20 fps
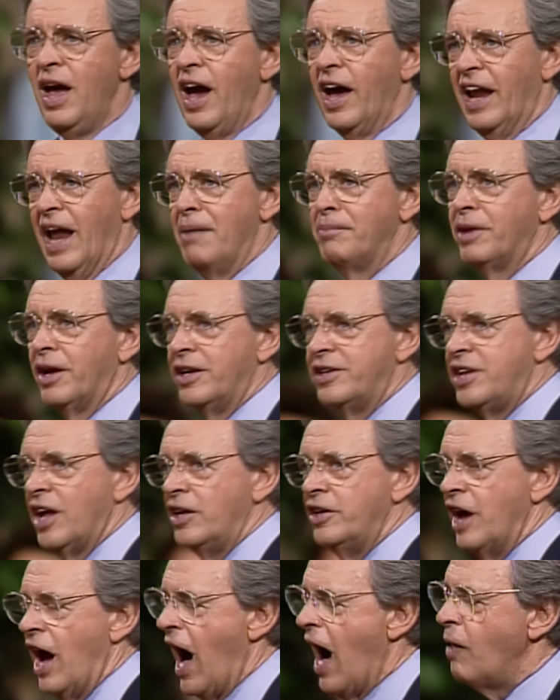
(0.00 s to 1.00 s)
And I'm going to
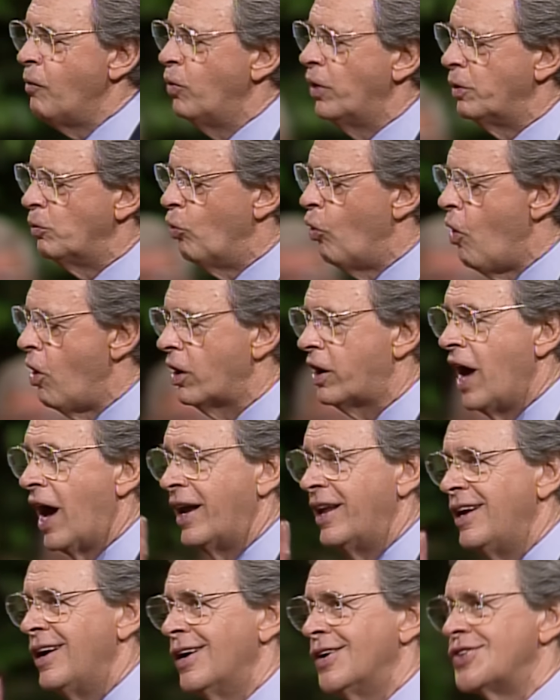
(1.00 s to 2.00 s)
tell you, I wouldn't walk
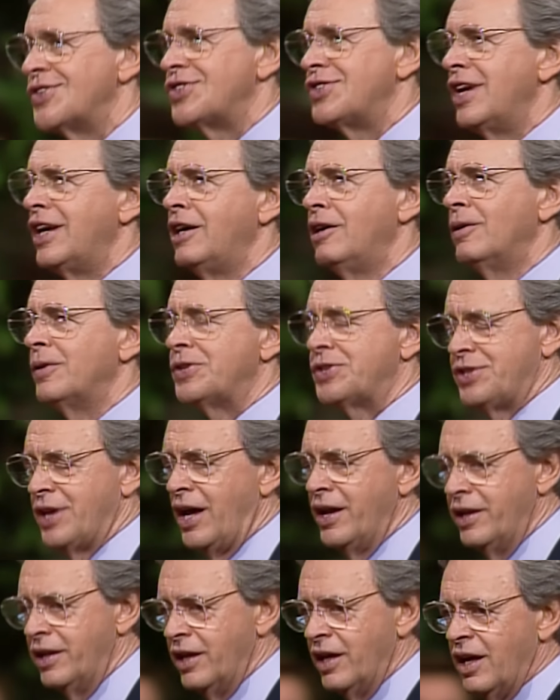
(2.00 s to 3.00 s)
out here a single
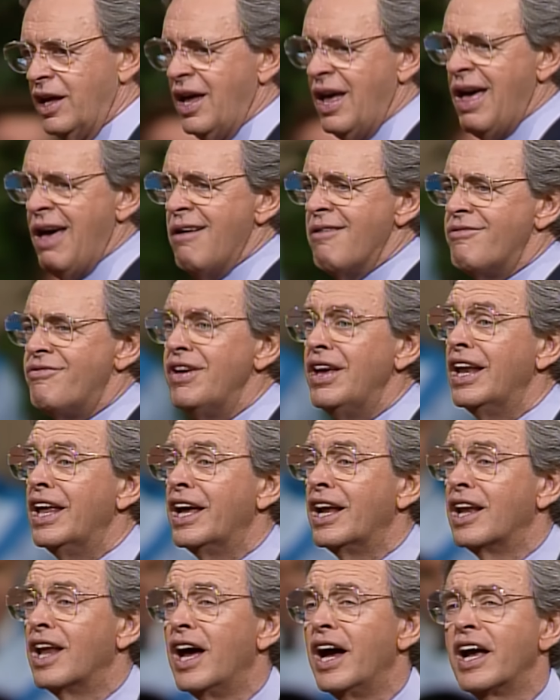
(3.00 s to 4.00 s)
Sunday
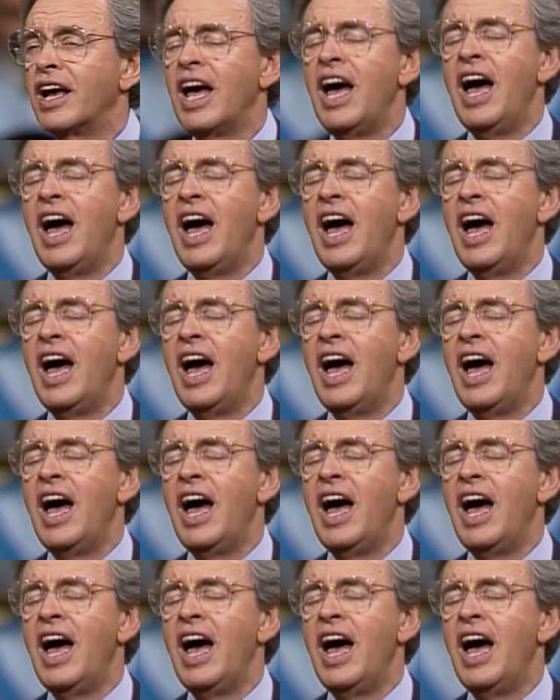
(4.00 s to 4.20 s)
feeling like